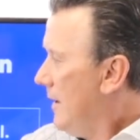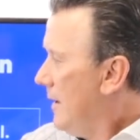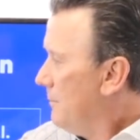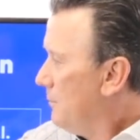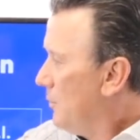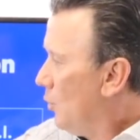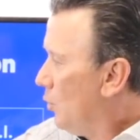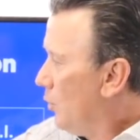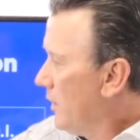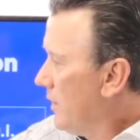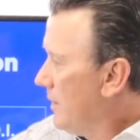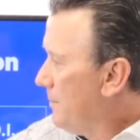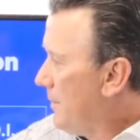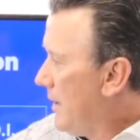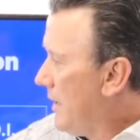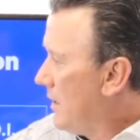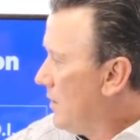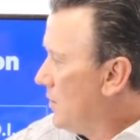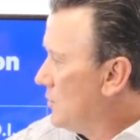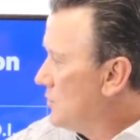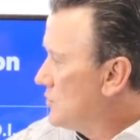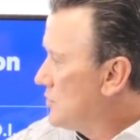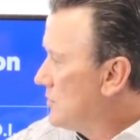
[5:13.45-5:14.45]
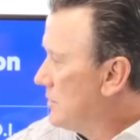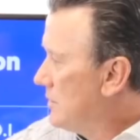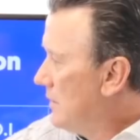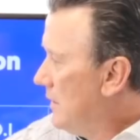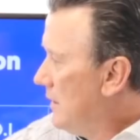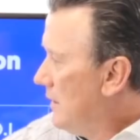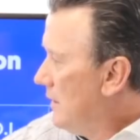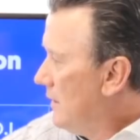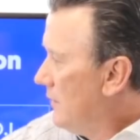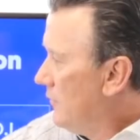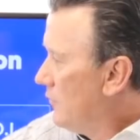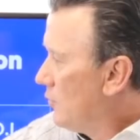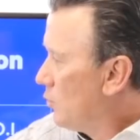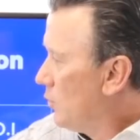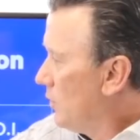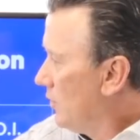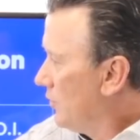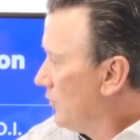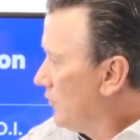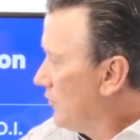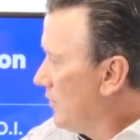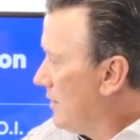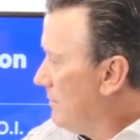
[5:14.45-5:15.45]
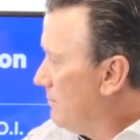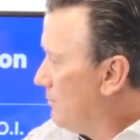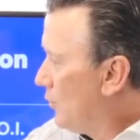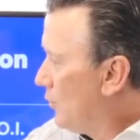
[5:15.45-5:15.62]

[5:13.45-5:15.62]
But what about the Real Estate